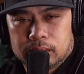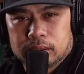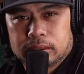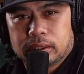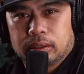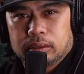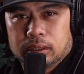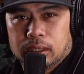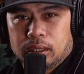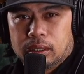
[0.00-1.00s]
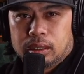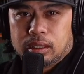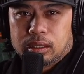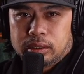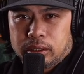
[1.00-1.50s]
so
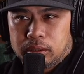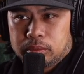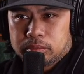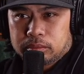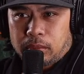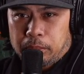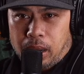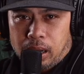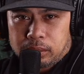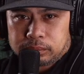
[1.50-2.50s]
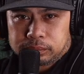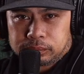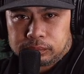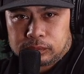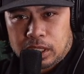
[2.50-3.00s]
you know, my mom
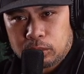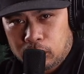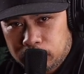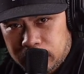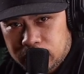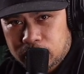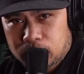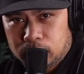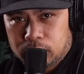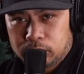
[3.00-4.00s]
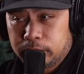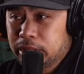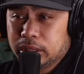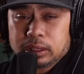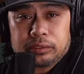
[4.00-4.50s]
enrolled me in school.
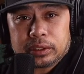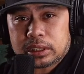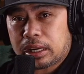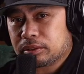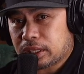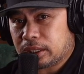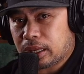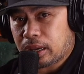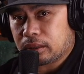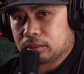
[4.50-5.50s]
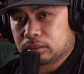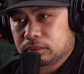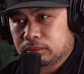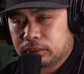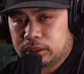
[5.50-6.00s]
We didn't live in San Jose yet.
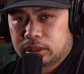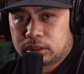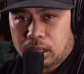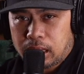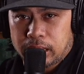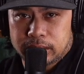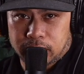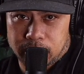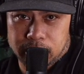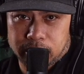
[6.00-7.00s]
We start I started